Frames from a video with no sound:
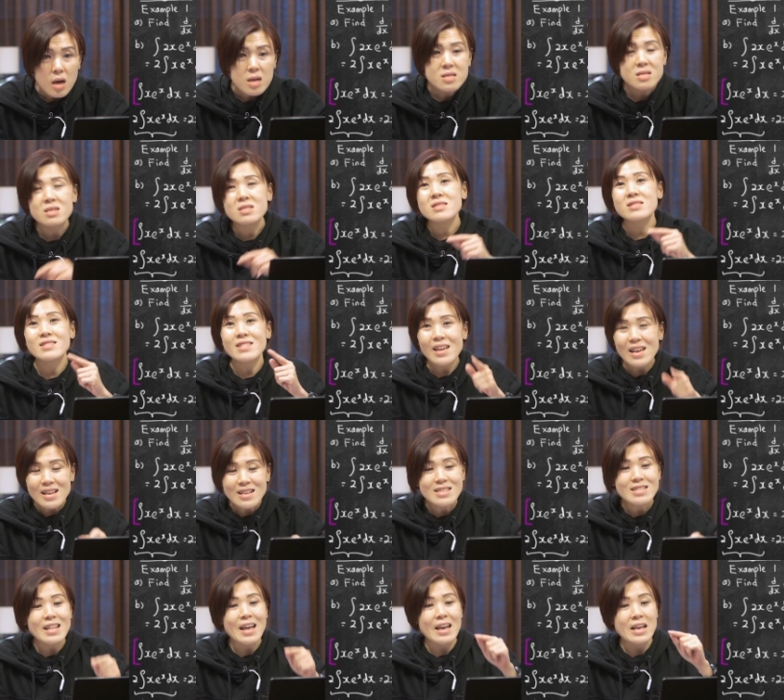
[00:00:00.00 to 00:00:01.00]
The things
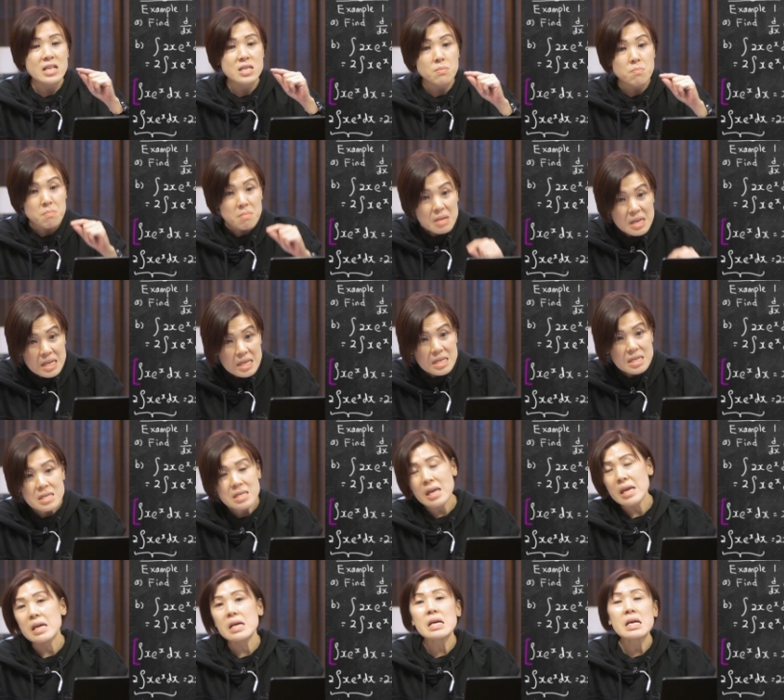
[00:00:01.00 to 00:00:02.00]
that is
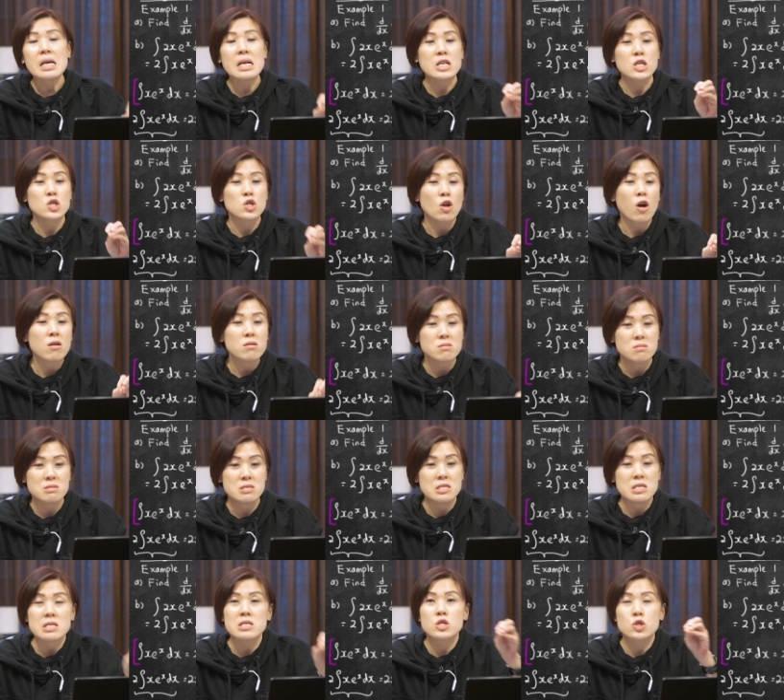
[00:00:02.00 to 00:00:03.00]
missing is not
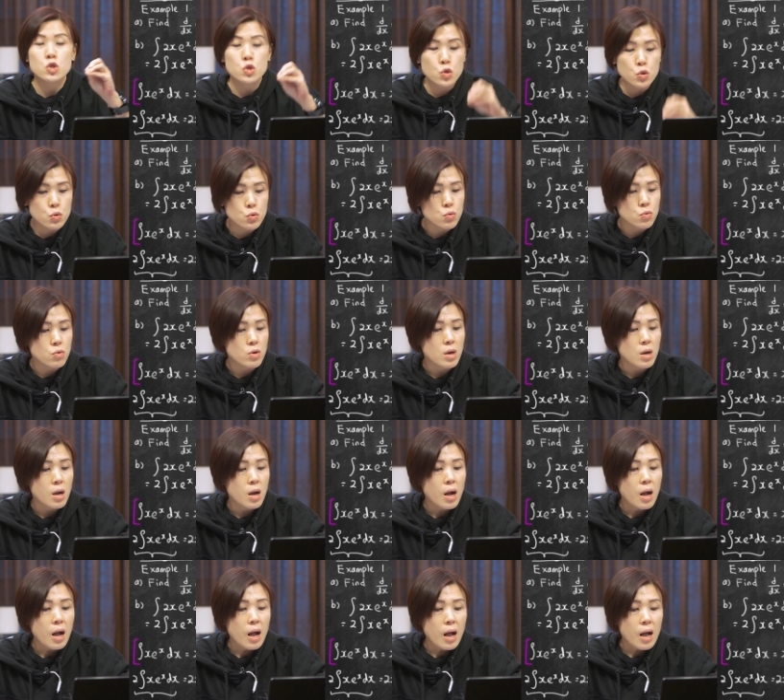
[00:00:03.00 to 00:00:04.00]
just 2.
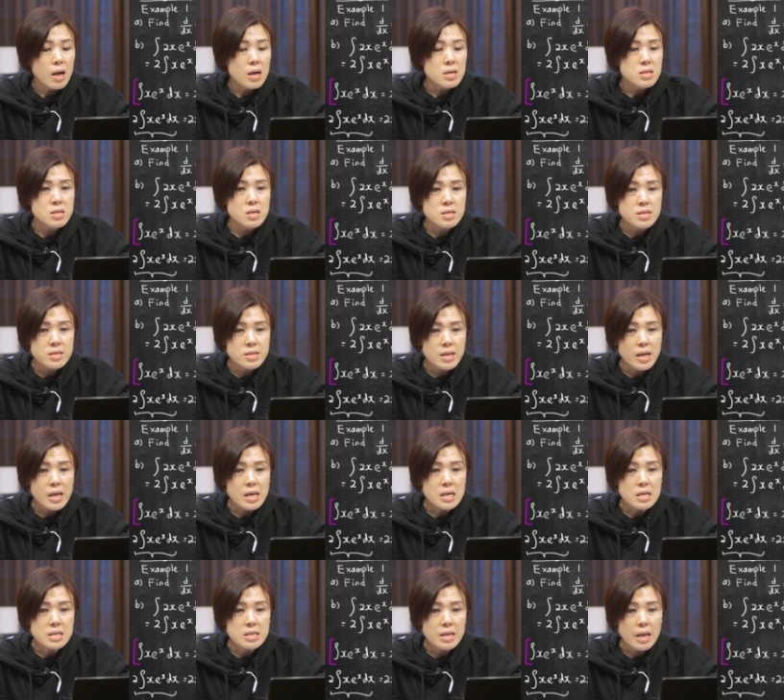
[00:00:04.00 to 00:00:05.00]
The
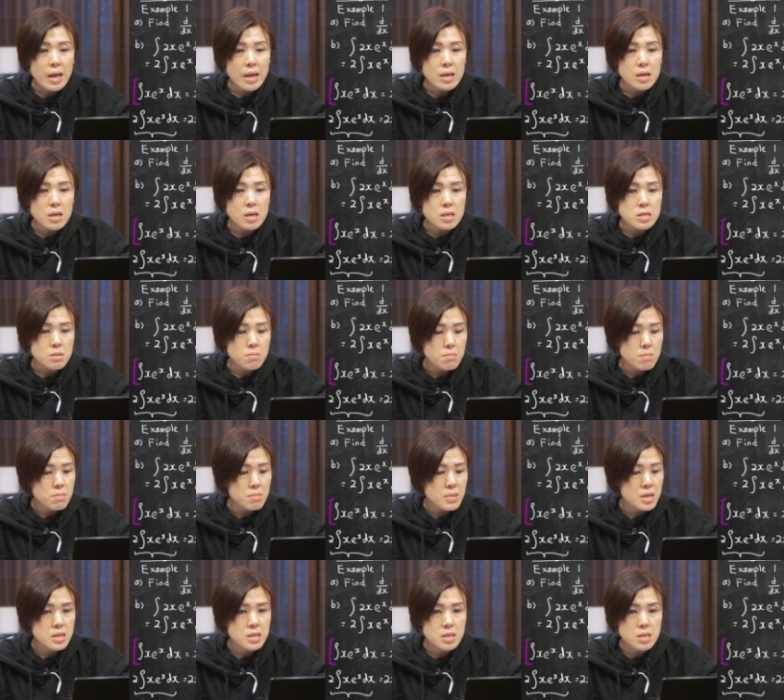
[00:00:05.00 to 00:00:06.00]
things that is
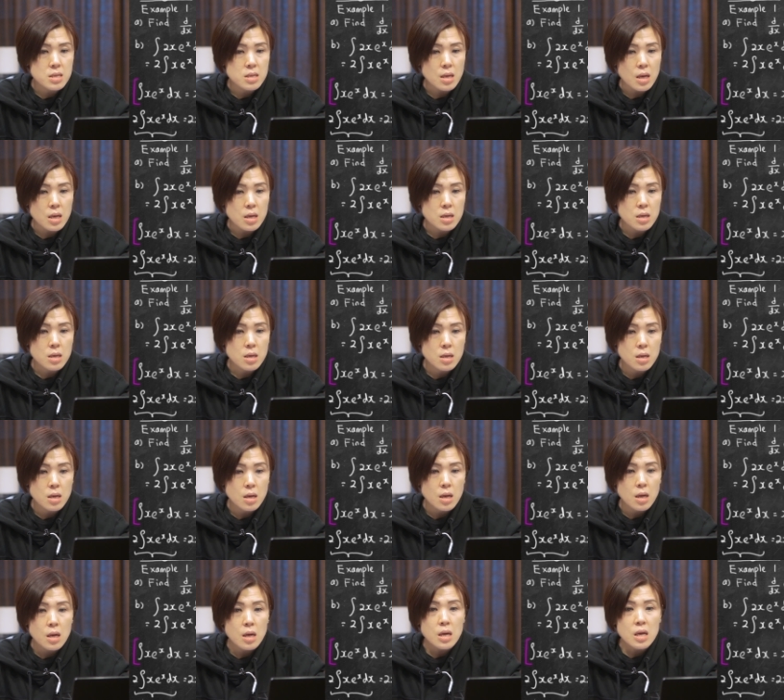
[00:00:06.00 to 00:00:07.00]
missing
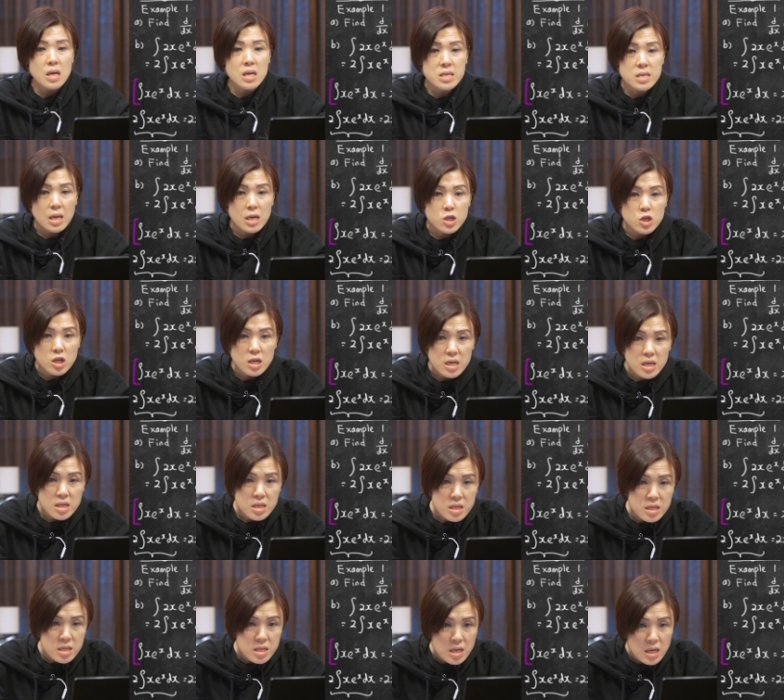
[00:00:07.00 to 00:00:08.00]
is actually
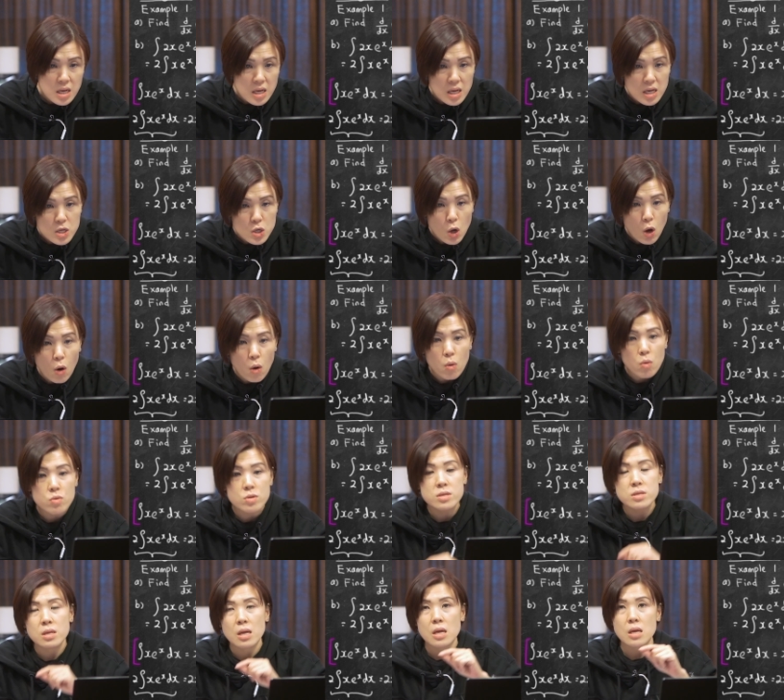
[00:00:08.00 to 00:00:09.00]
this
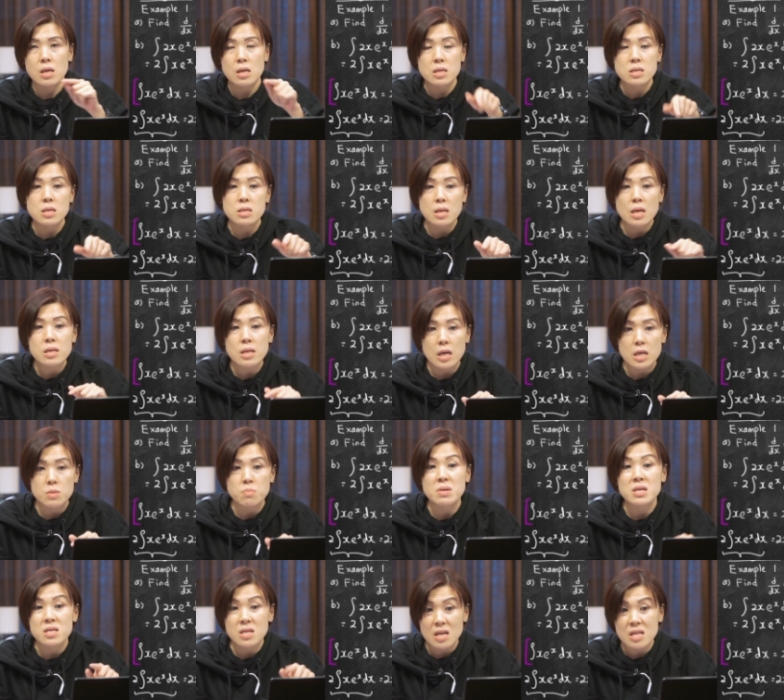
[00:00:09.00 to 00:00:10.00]
whole thing is the thing that is
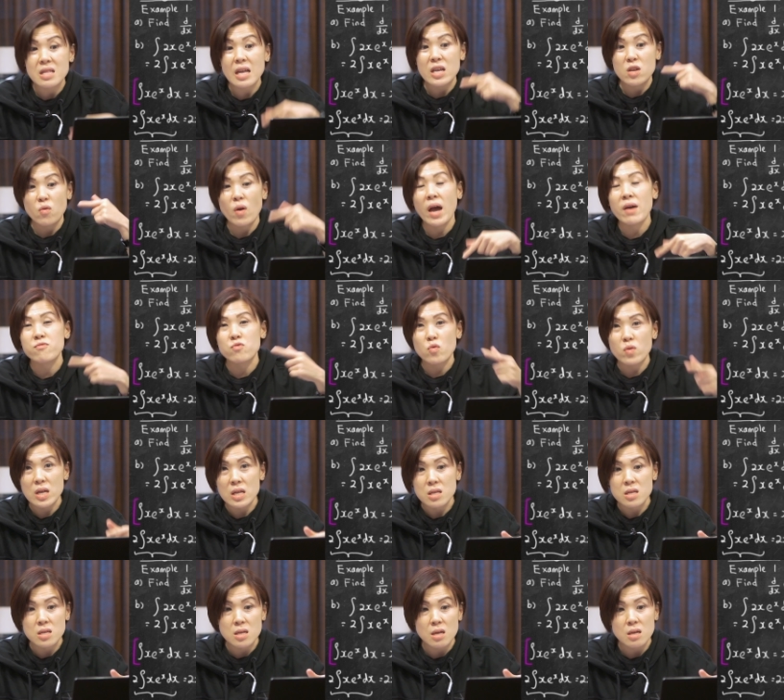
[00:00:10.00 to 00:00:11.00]
missing that you have to
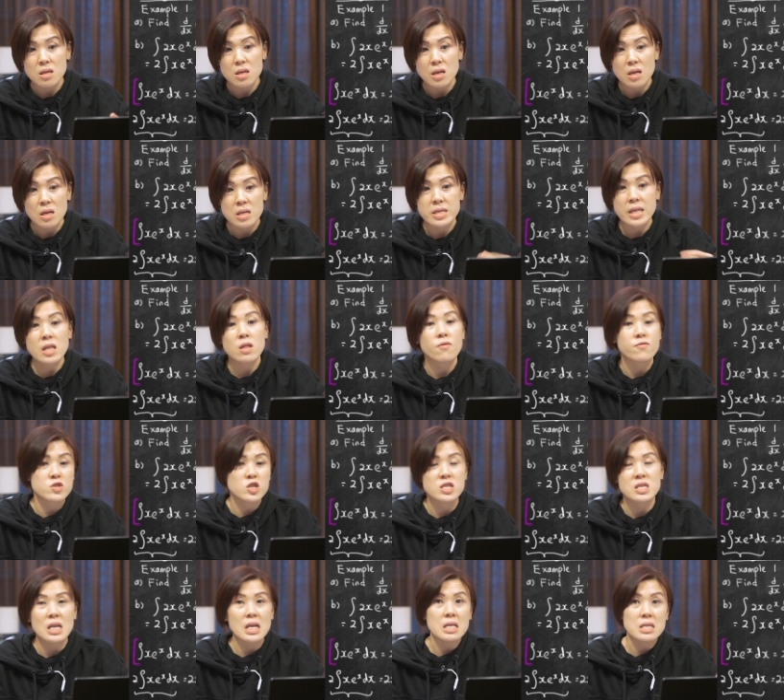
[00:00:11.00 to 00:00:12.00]
insert instead of
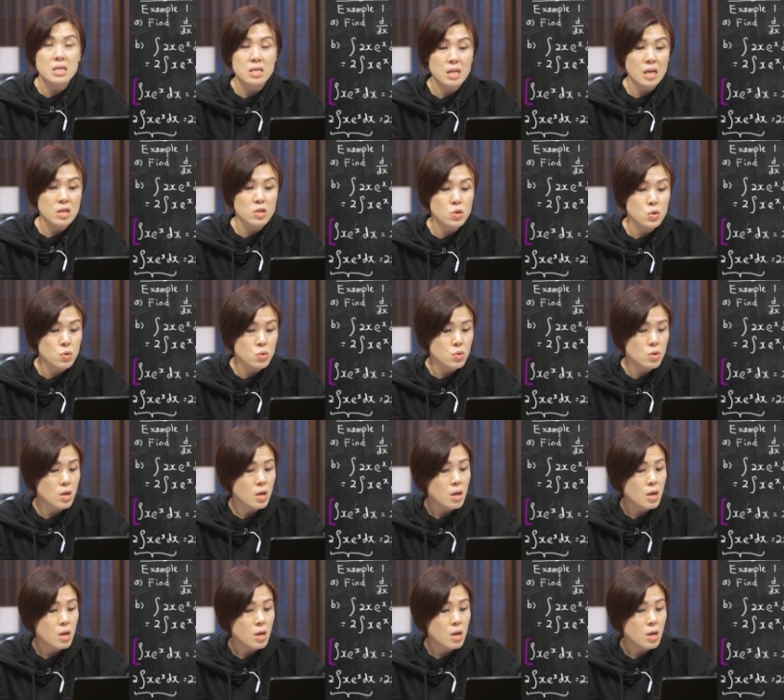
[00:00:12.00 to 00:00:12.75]
just inserting 2.